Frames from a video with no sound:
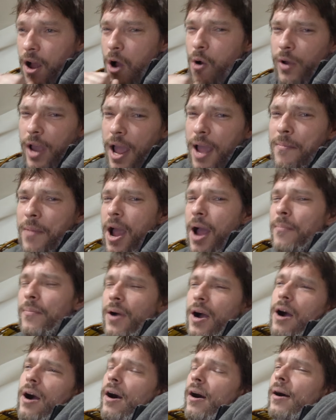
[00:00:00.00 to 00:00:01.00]
Okay,
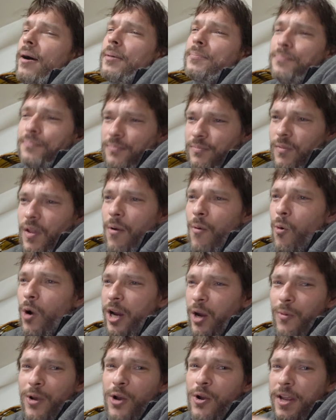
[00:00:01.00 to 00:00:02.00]
ma'am. Um,
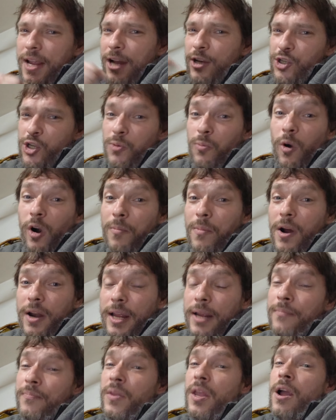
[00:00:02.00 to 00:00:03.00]
what can we do to get you more
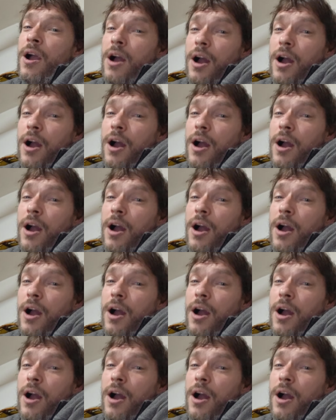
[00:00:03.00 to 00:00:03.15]
money?